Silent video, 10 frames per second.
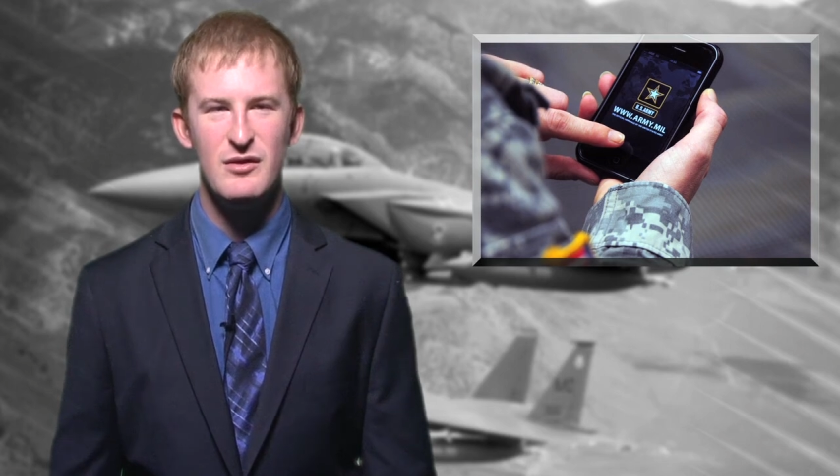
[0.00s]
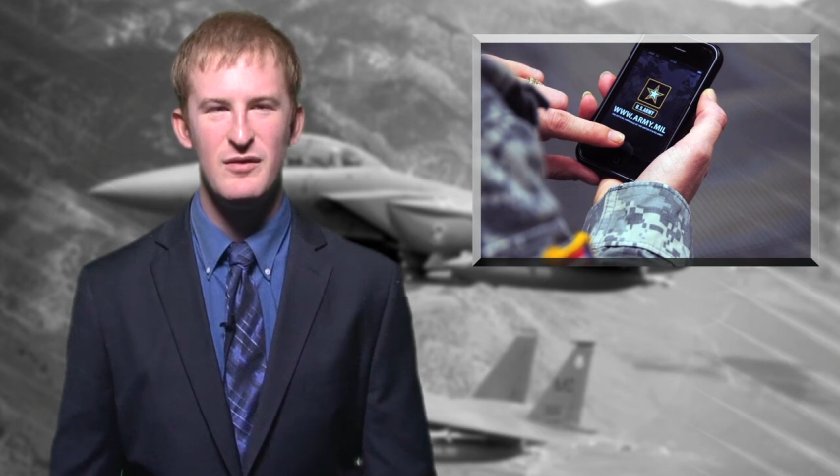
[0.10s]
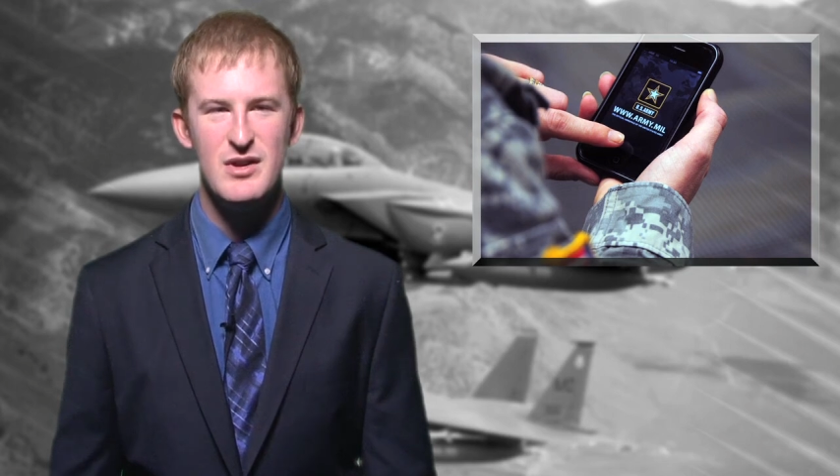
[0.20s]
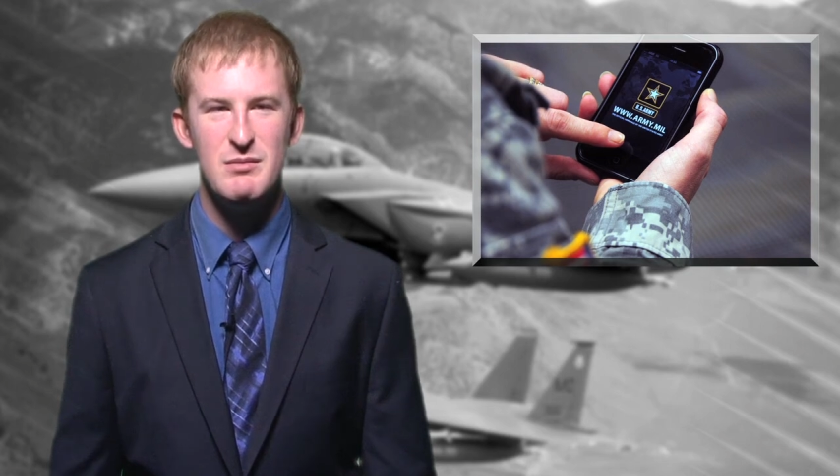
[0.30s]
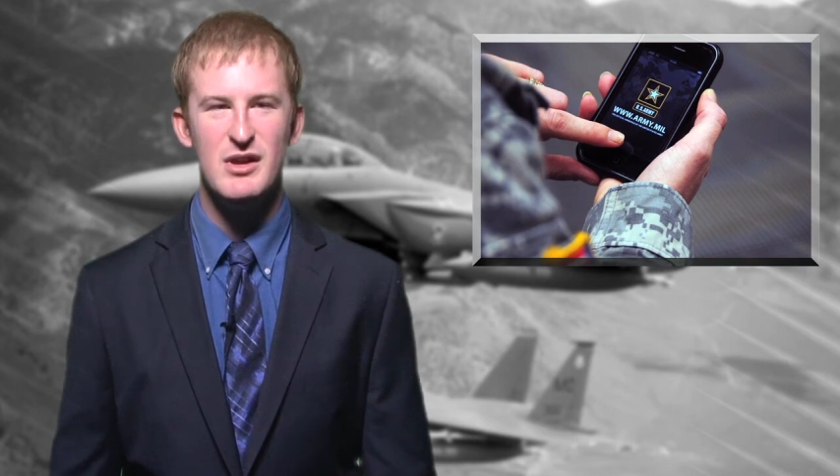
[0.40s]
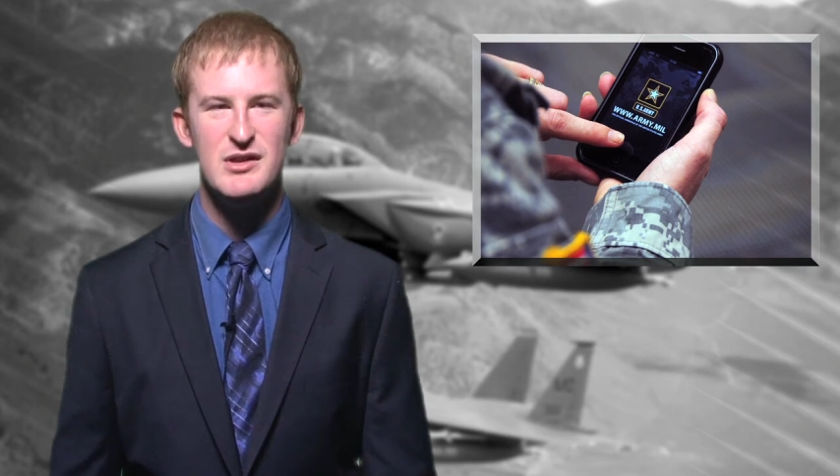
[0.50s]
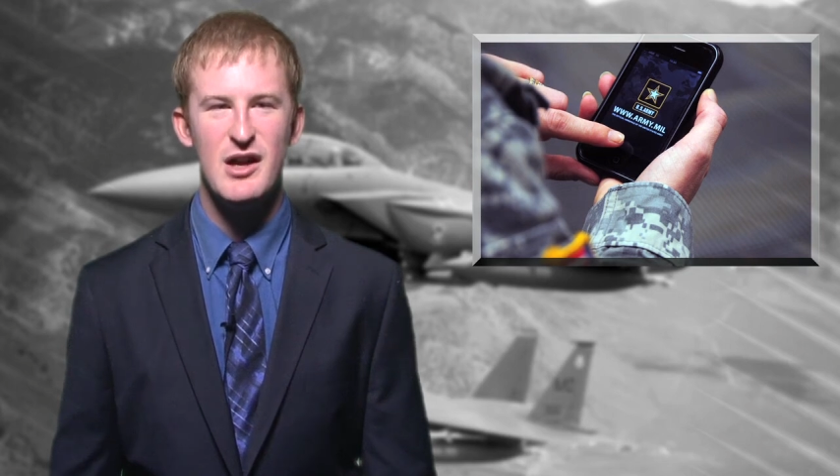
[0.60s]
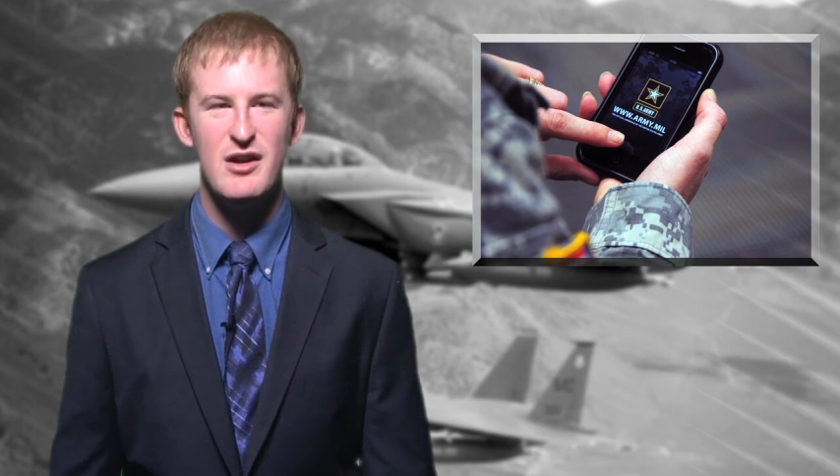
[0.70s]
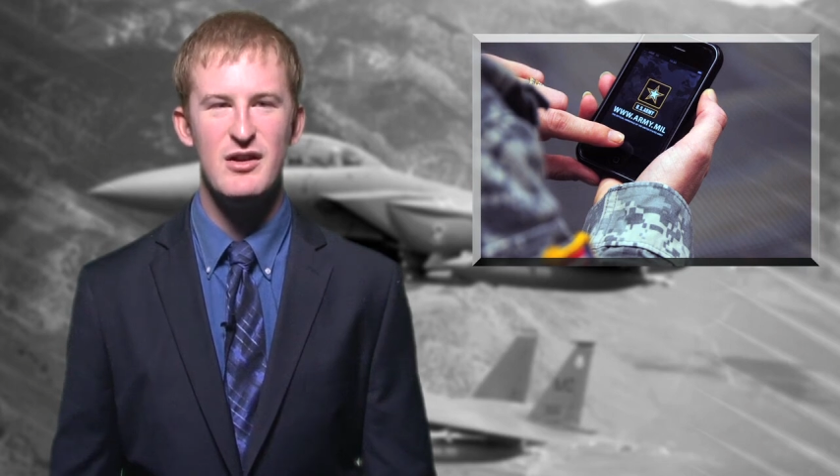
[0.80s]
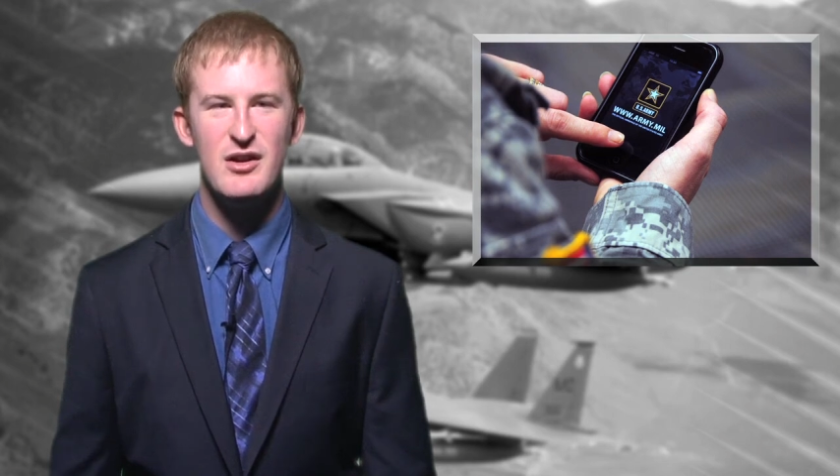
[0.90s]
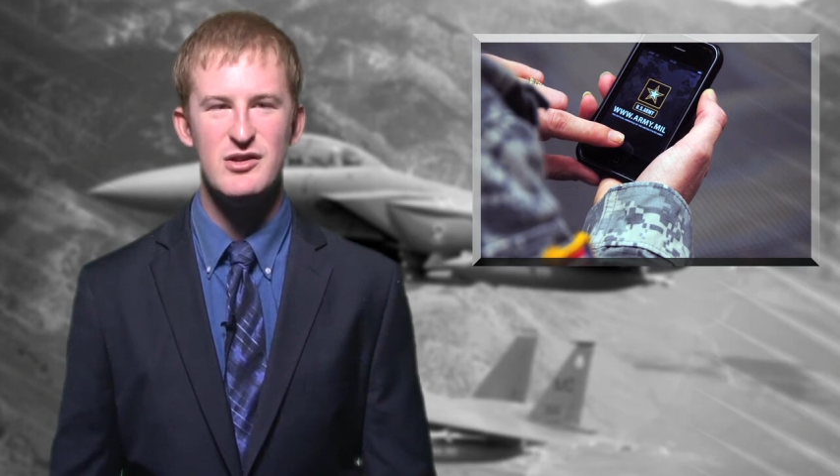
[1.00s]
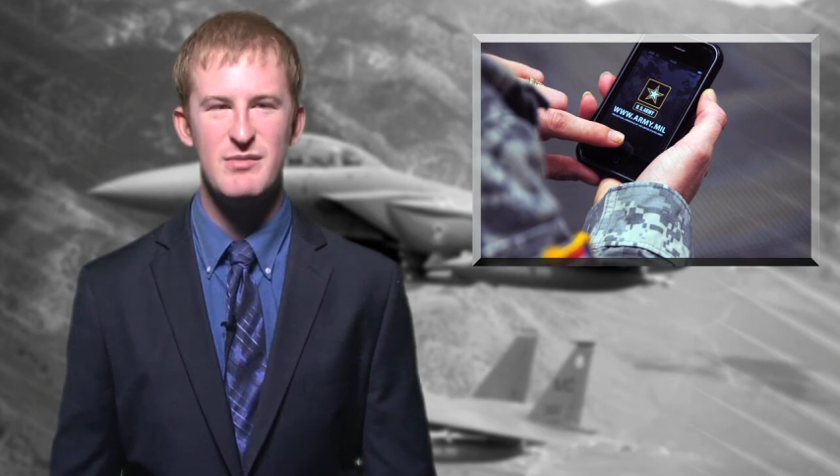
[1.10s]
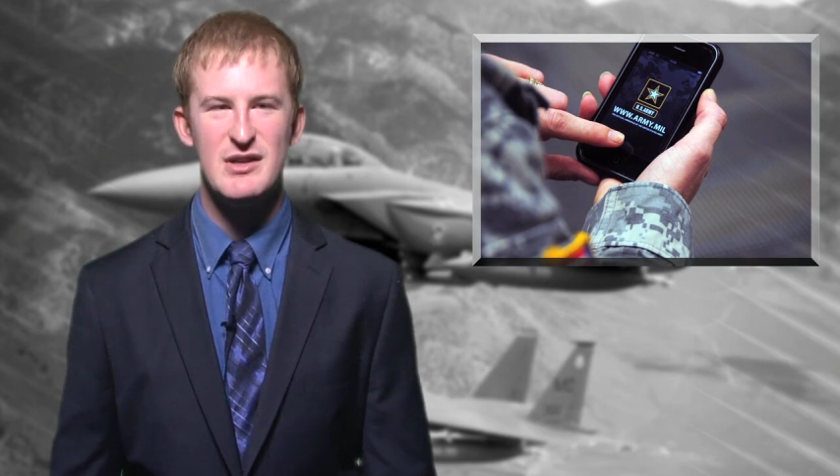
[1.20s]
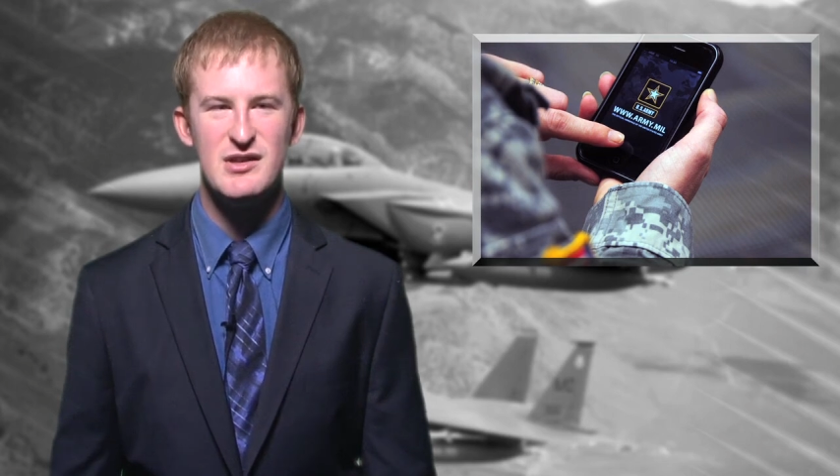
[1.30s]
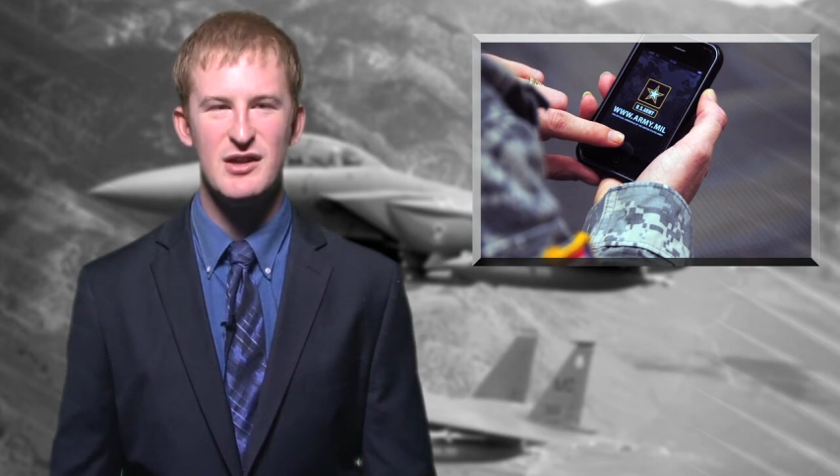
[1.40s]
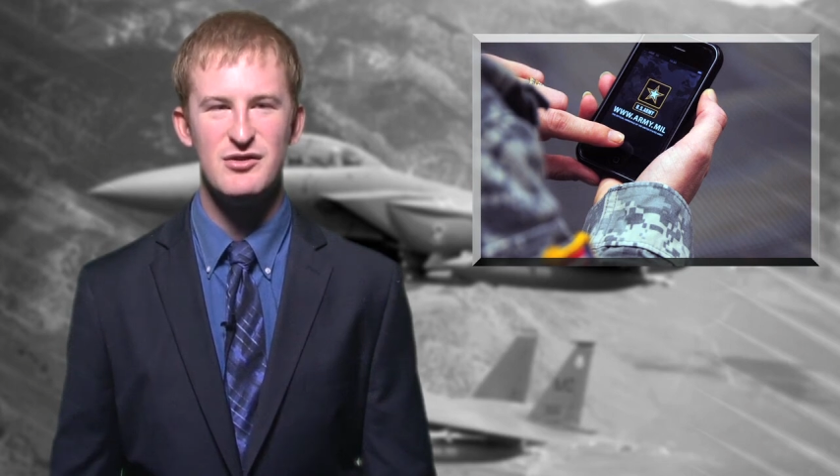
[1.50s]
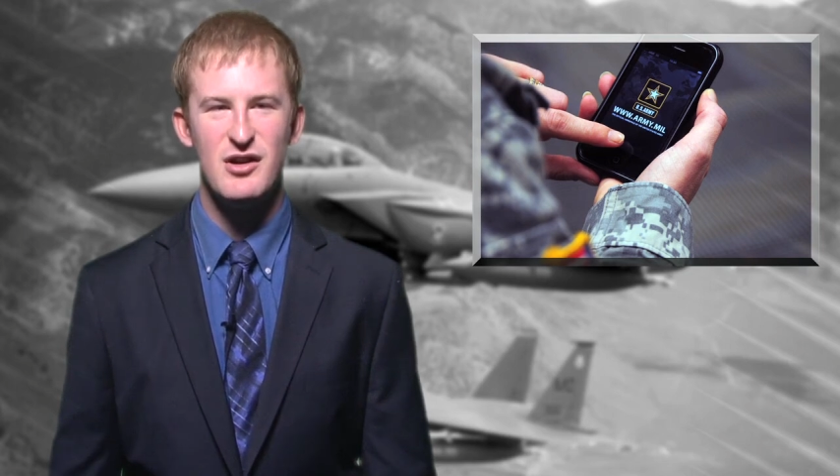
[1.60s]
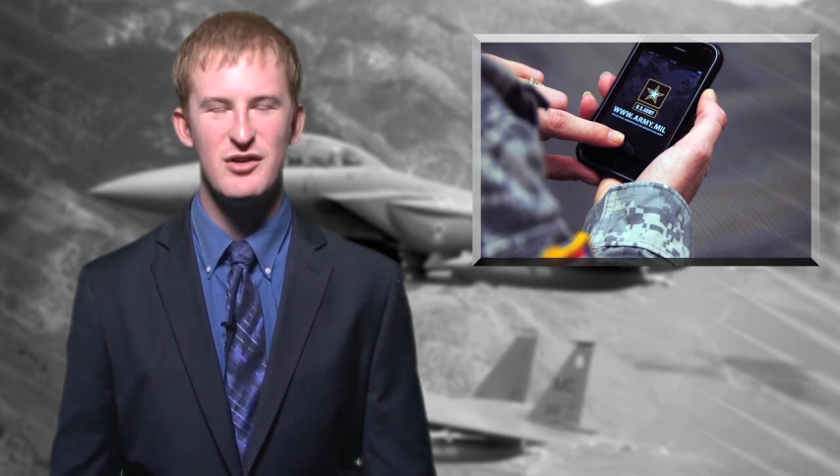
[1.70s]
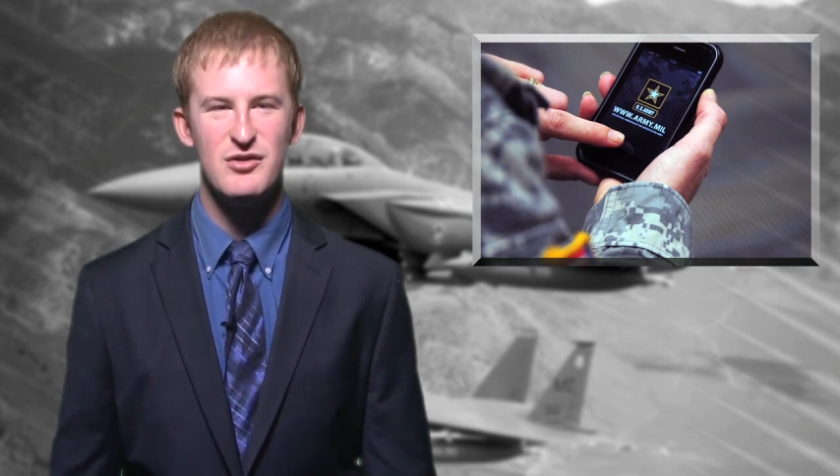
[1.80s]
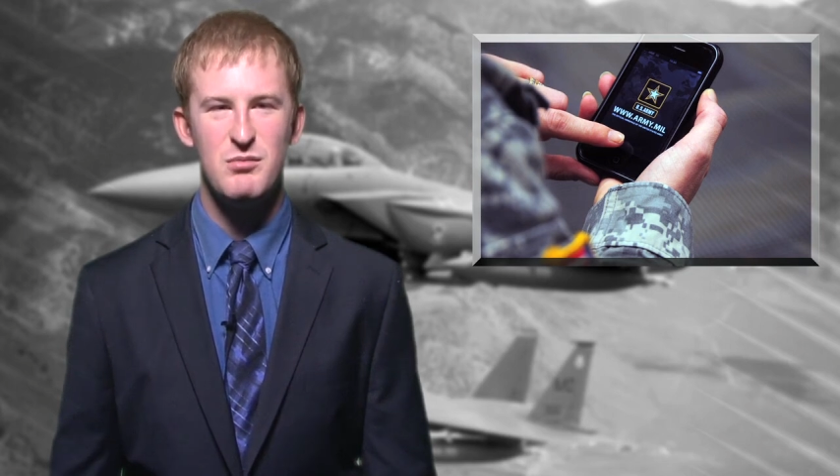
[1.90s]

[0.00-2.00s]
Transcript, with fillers: For the Military and Aerospace Electronics